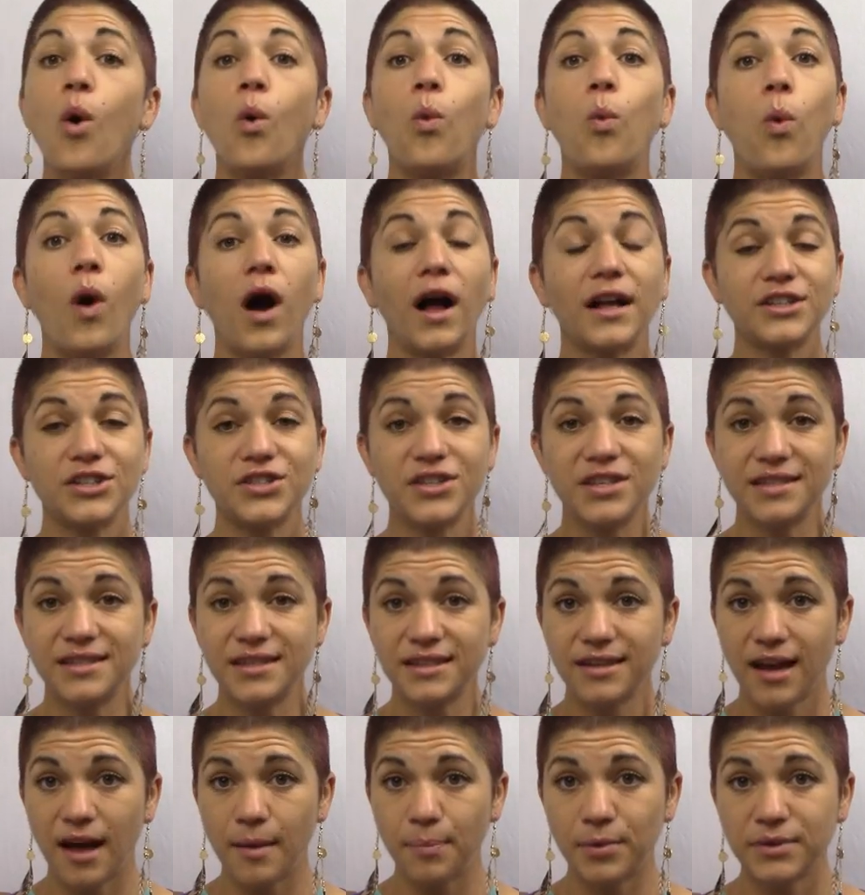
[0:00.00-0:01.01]
Watch this
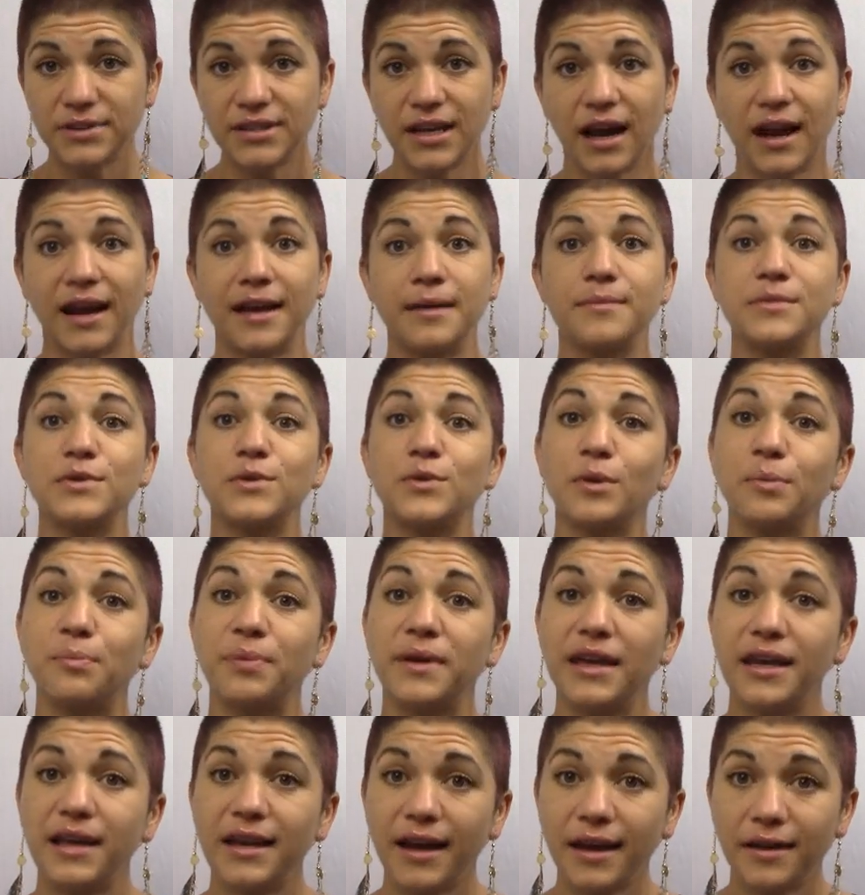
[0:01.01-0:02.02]
a couple times,
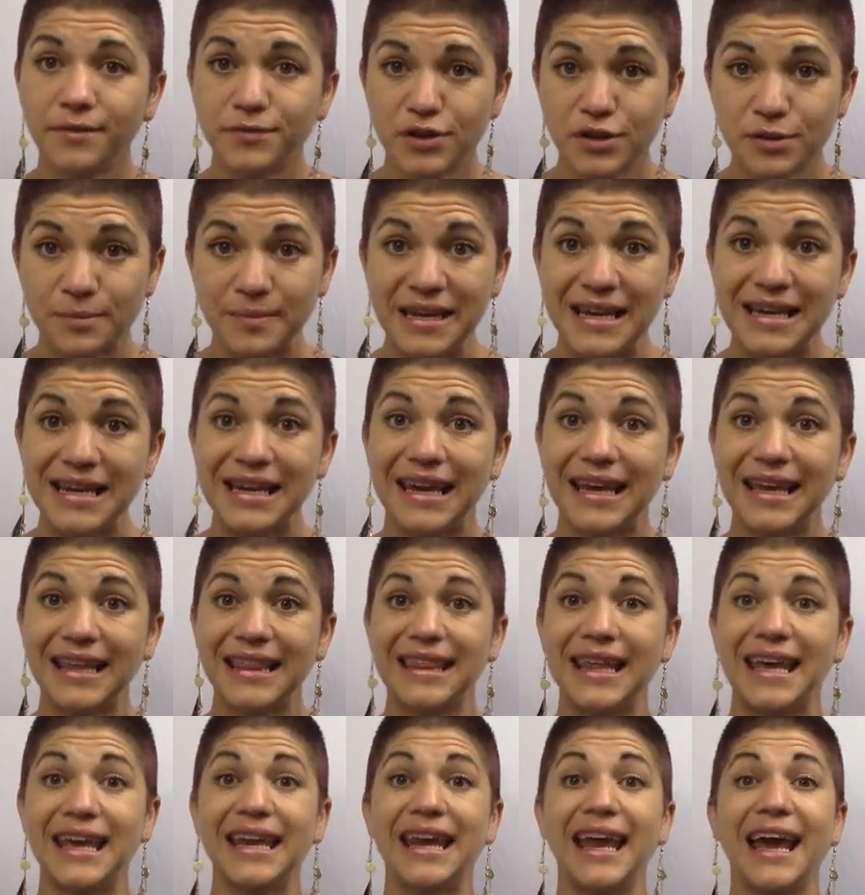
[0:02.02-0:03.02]
repeat after me,
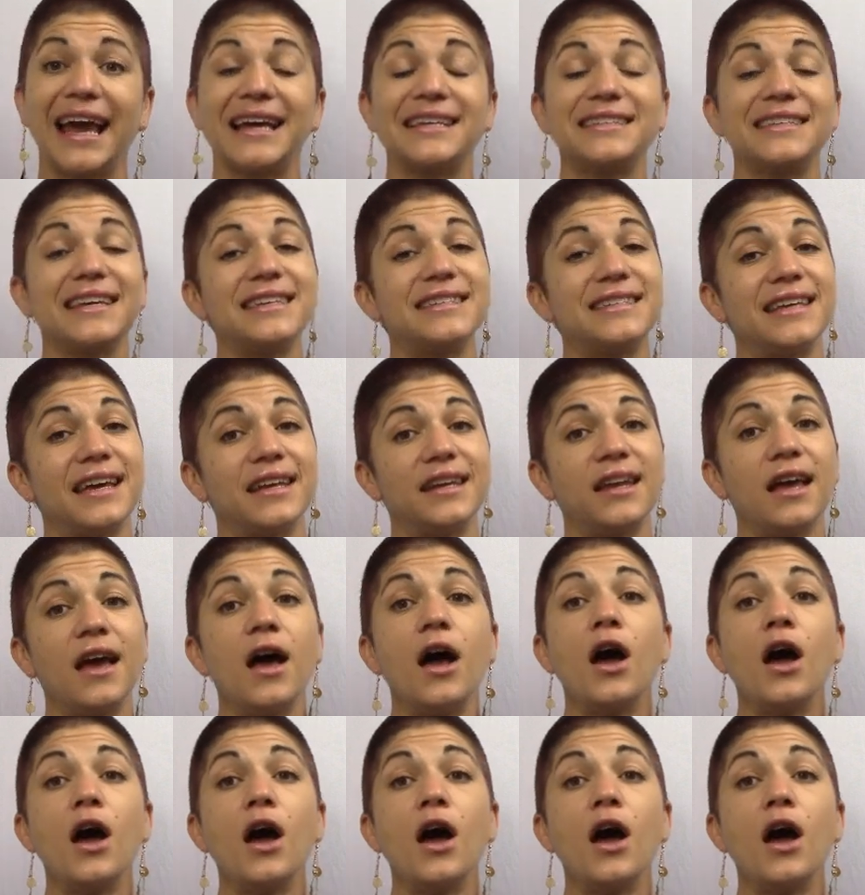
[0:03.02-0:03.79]
and then, as I said,